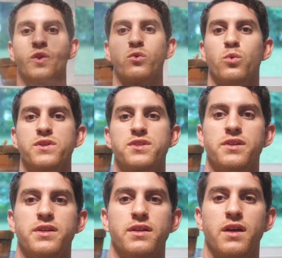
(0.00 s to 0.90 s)
Was
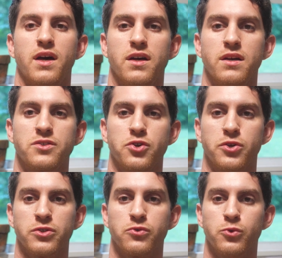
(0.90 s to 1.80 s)
it
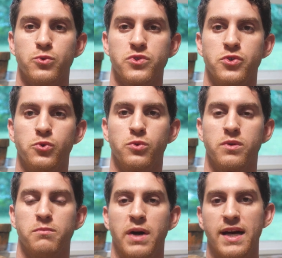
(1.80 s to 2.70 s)
Serdal Cruise 2
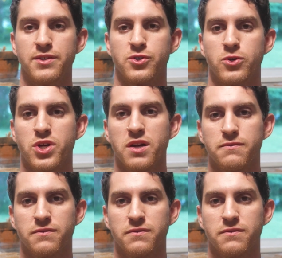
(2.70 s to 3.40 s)
by Zerjov?